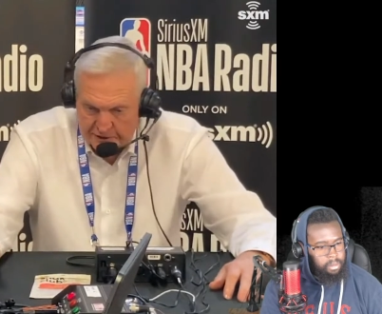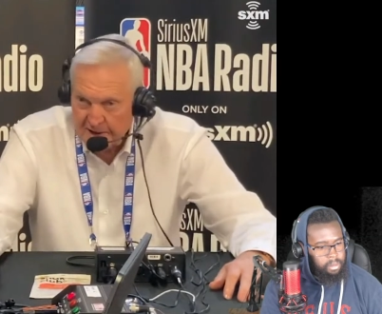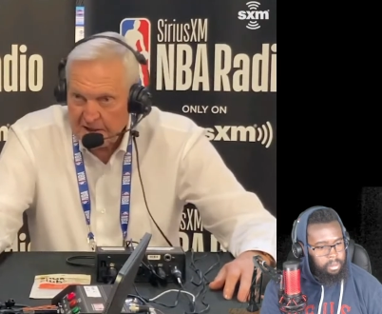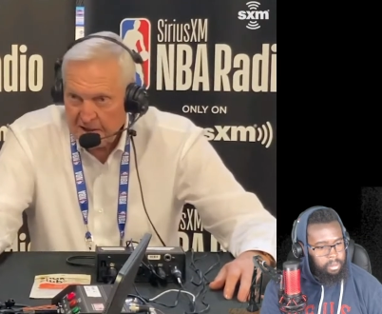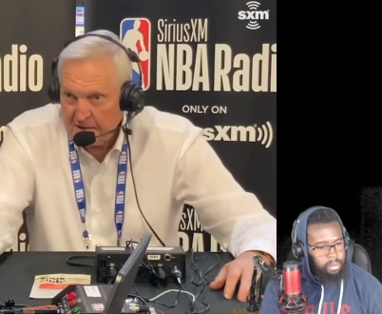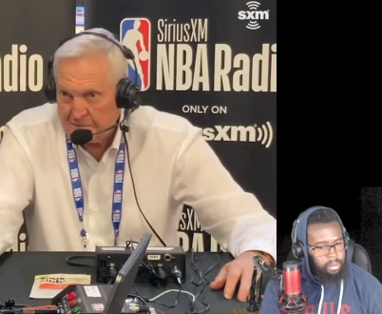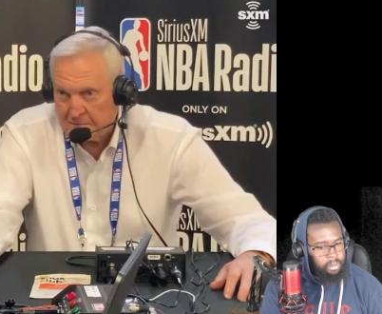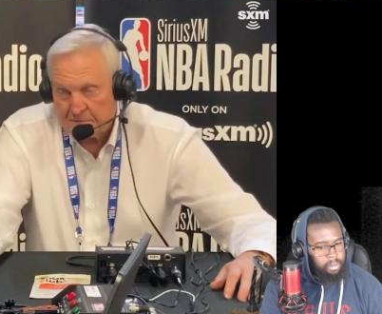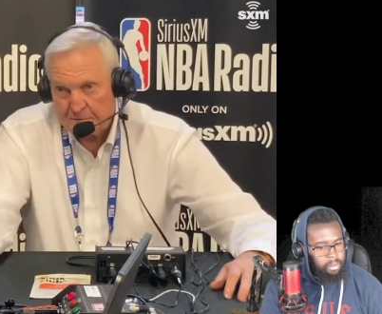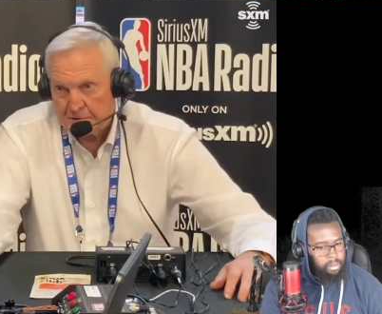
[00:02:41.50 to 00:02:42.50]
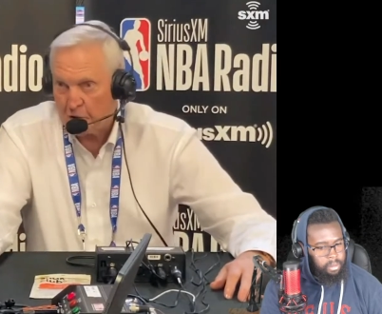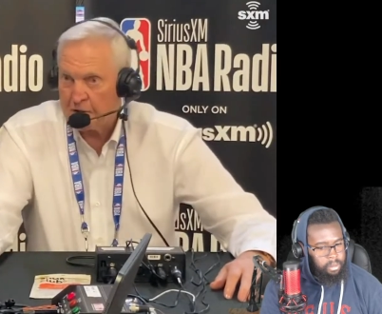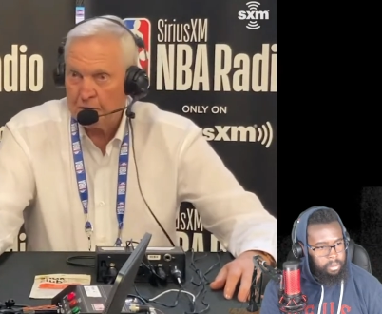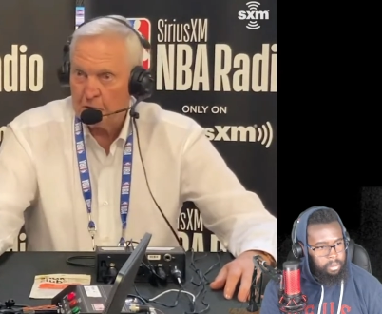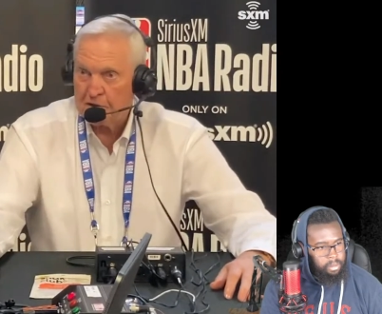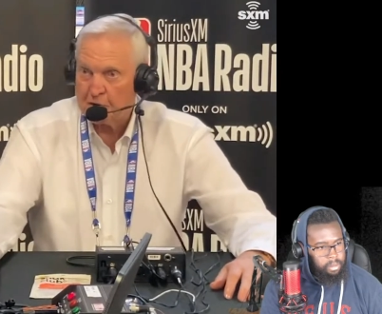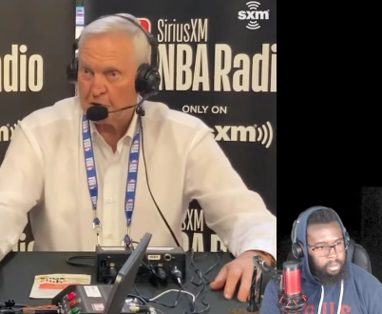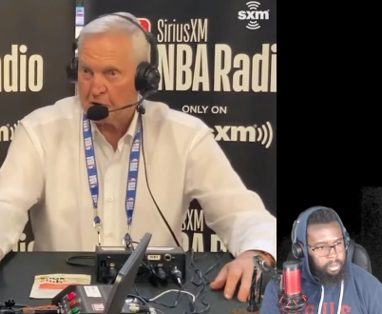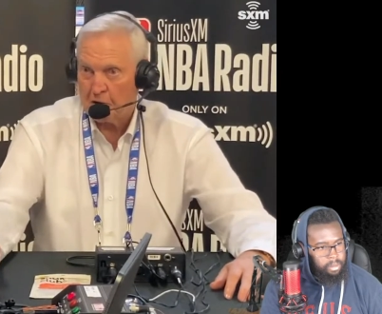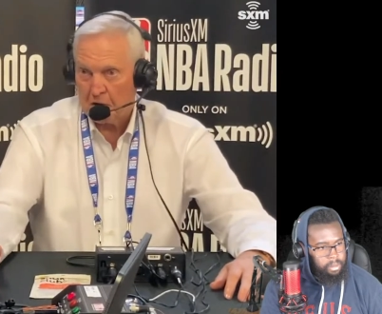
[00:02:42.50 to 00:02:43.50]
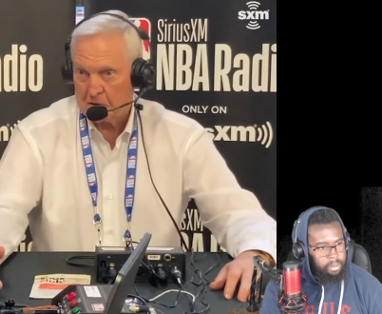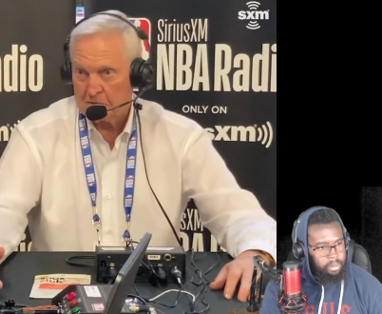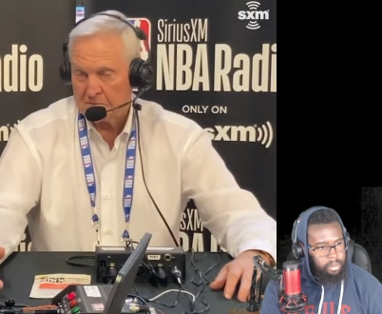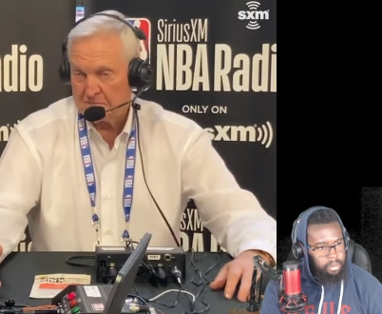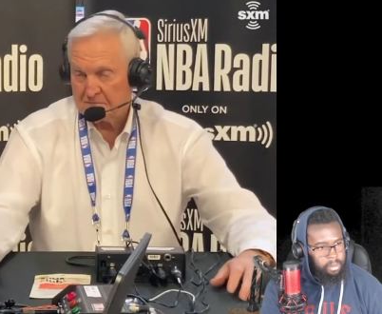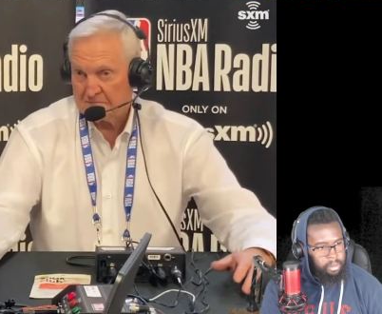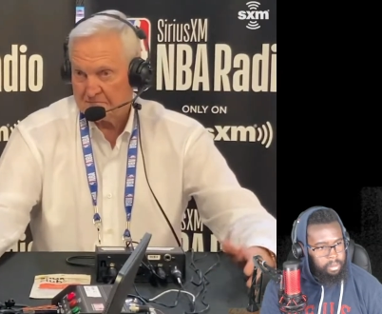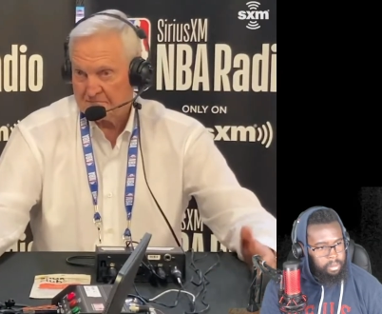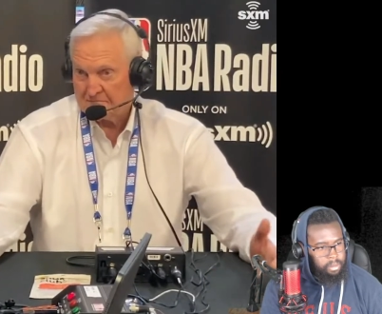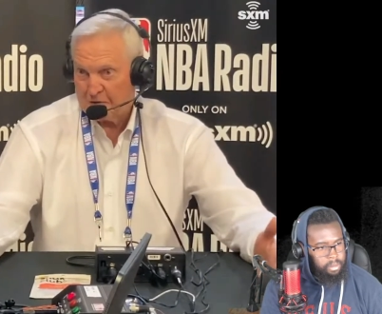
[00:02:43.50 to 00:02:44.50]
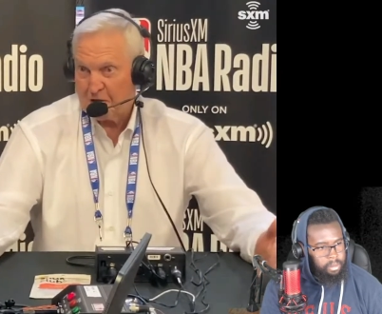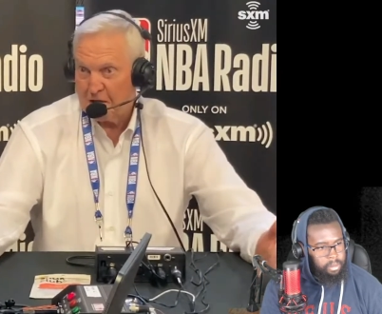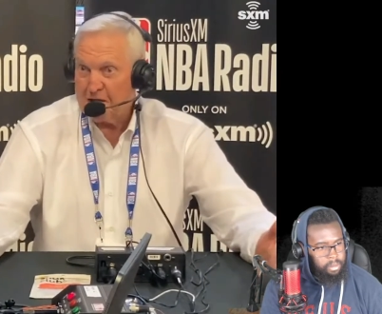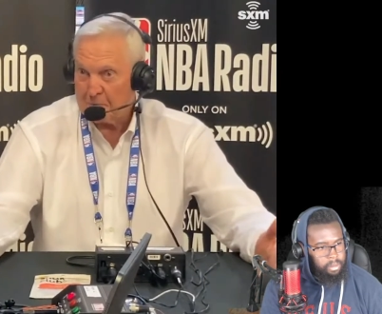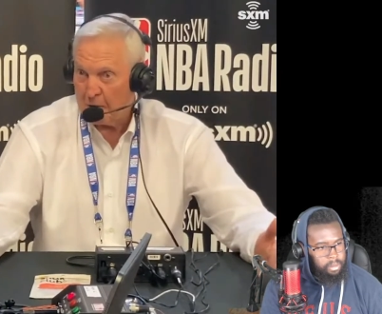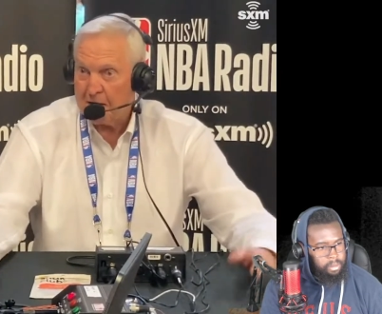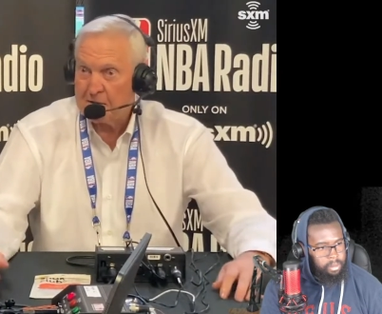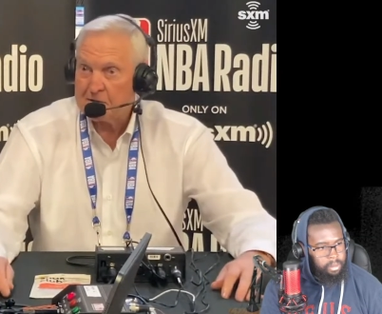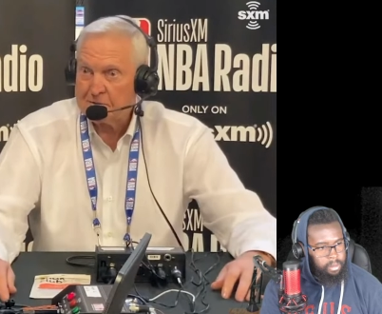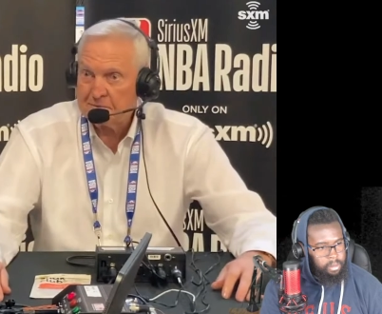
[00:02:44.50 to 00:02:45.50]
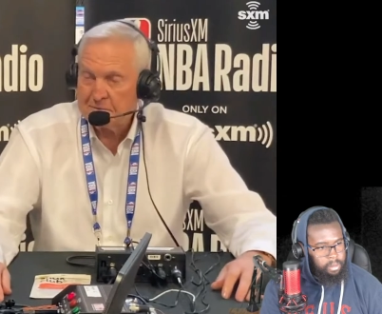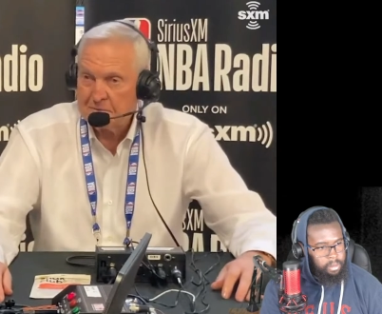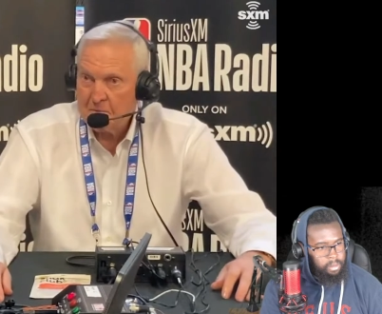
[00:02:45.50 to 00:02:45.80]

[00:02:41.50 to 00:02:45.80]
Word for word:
Speaker 1: JJ certainly wasn't going to guard the elite players.